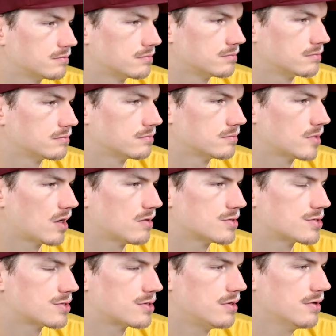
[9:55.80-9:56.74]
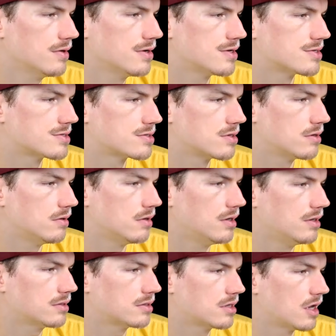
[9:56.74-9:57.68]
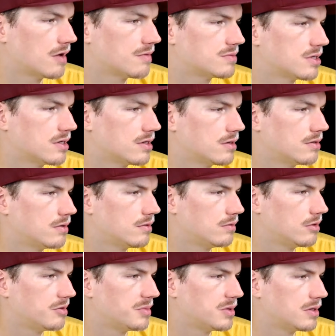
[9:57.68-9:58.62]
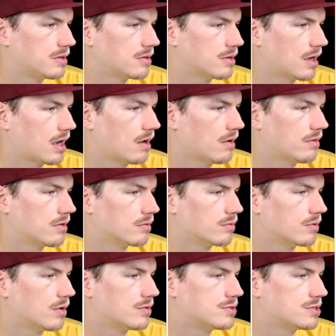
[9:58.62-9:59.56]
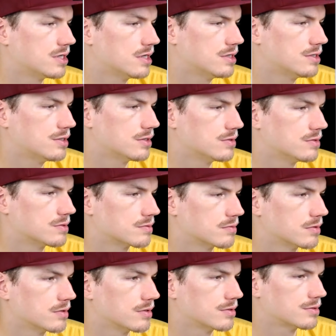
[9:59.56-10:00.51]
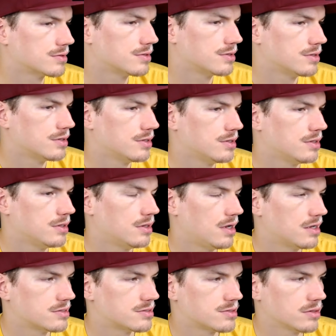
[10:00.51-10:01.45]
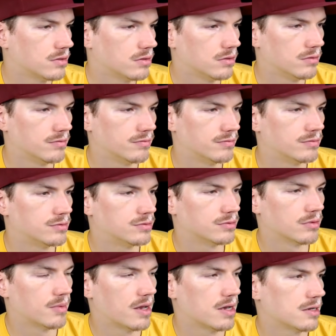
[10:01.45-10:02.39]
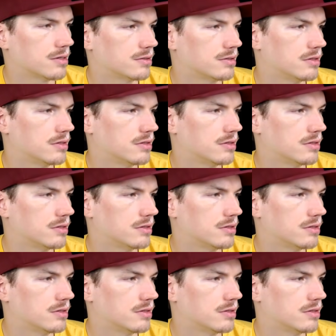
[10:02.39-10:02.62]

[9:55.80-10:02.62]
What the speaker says: I was curious though, uncapped data no limit, how the rotations worked. It's still dramatically more